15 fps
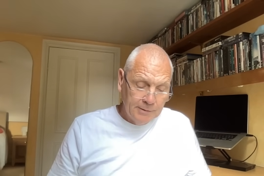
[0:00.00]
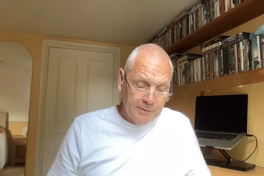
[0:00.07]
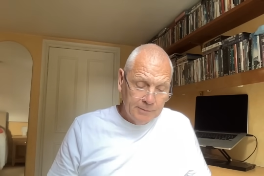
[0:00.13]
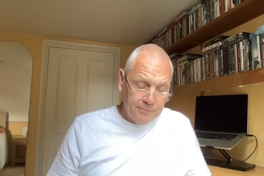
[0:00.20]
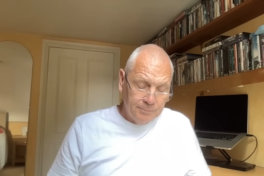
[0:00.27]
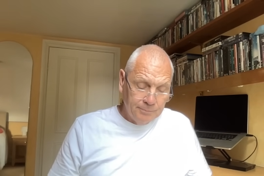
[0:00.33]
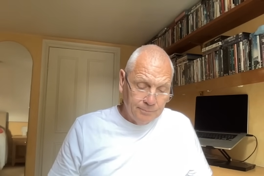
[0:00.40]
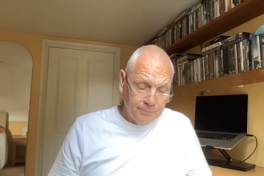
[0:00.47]

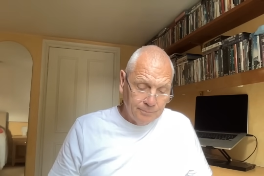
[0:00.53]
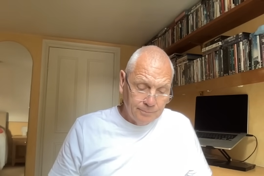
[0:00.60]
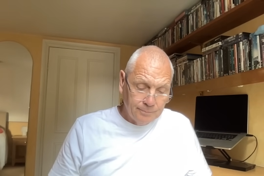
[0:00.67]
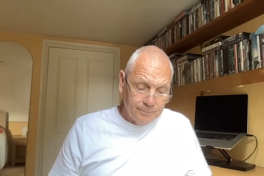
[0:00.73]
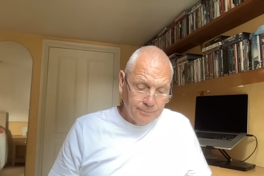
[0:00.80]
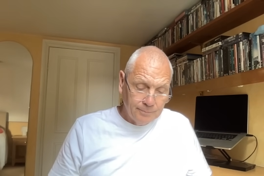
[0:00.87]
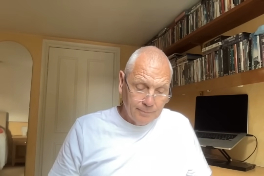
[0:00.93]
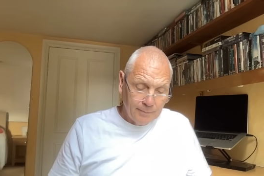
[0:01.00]

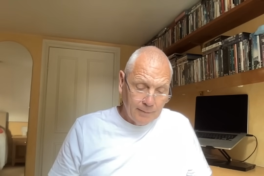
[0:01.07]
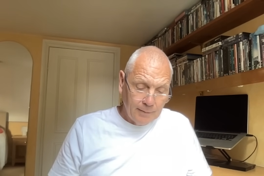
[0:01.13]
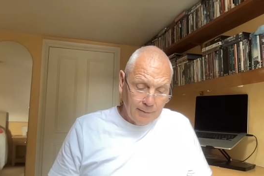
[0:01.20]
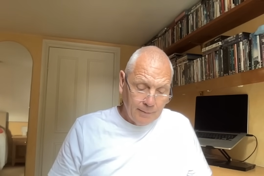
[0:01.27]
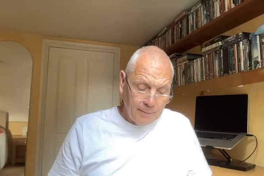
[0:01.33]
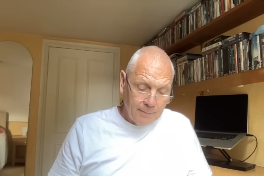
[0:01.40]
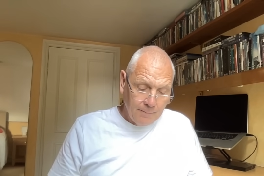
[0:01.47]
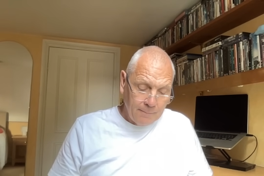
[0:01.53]

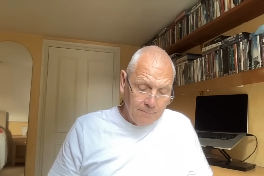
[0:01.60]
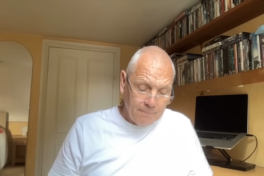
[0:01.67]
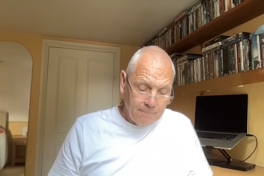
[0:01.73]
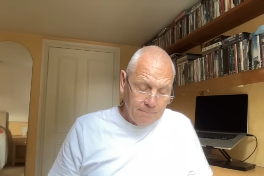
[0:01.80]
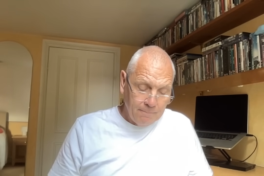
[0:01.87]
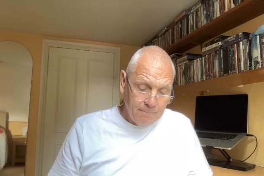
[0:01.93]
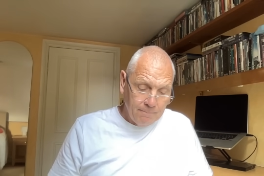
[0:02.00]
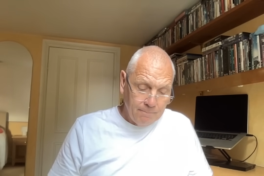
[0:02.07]

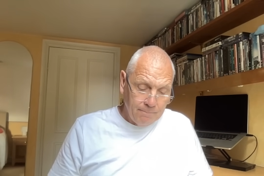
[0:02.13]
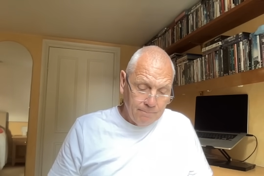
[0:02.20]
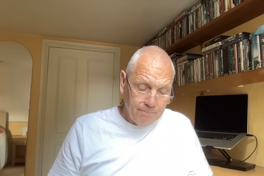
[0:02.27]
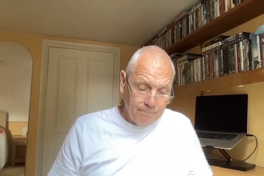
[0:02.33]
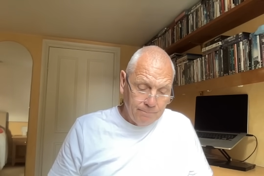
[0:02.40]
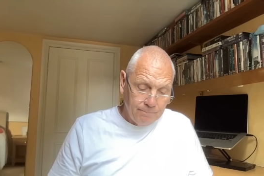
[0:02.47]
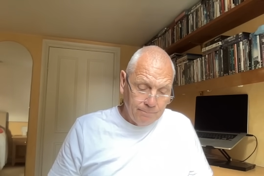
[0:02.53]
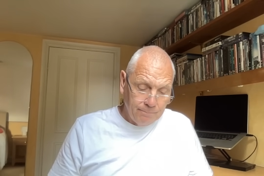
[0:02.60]

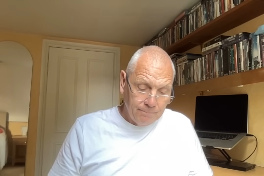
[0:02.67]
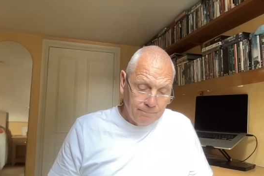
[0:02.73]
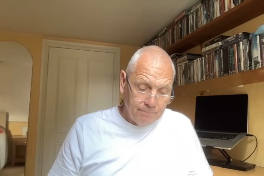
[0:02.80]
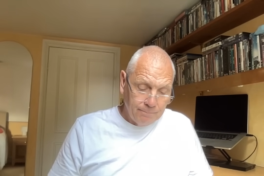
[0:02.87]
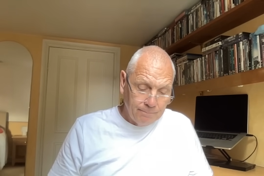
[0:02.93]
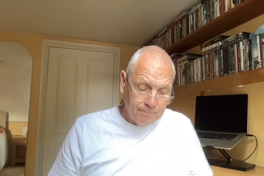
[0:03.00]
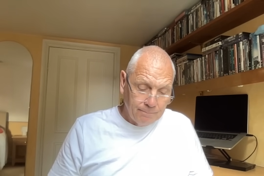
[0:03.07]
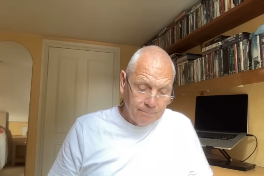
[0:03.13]

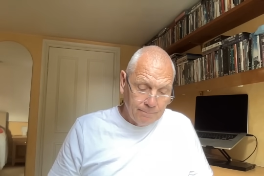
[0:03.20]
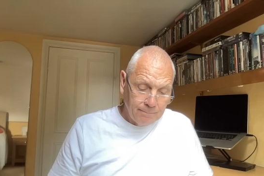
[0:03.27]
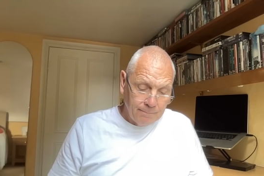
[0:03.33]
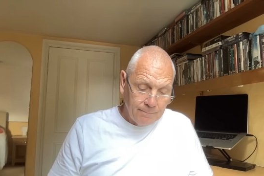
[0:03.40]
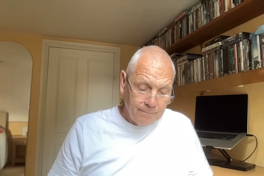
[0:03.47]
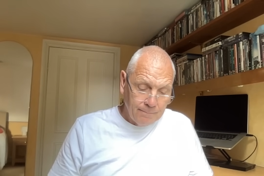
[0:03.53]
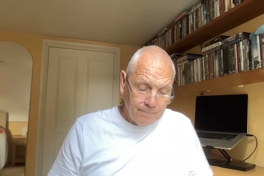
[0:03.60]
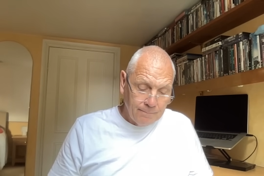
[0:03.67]

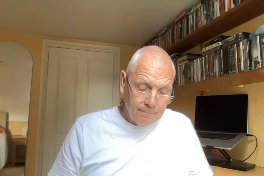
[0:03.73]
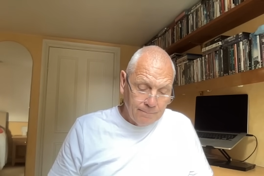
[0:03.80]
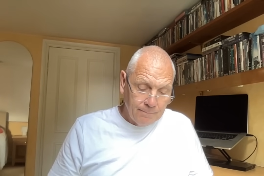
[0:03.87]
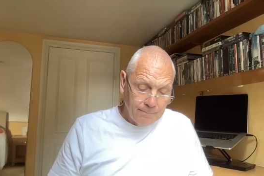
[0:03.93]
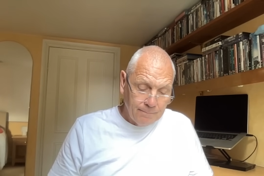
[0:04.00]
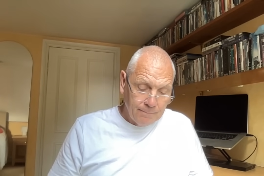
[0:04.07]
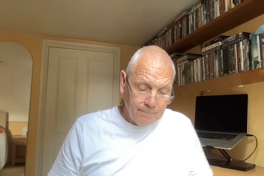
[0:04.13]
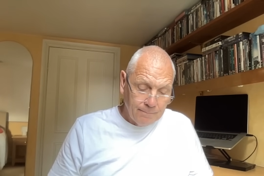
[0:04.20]

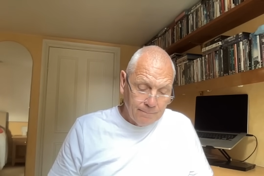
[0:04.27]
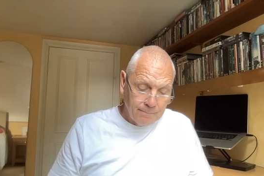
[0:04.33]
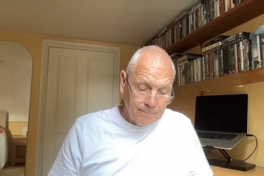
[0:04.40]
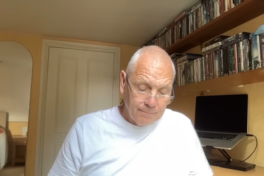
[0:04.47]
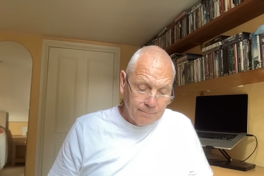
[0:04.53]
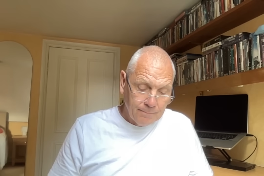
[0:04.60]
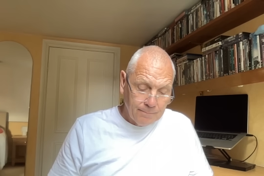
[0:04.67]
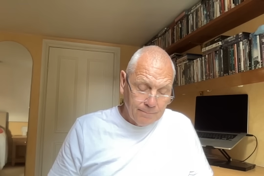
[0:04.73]

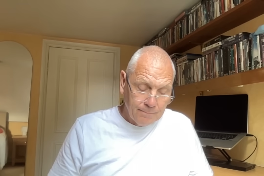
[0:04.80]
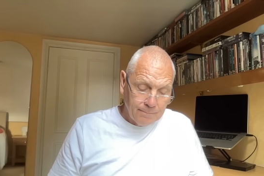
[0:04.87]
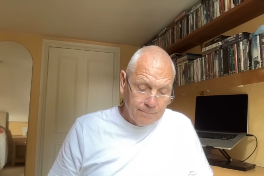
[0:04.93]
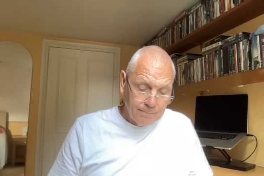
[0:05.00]
Nothing is said.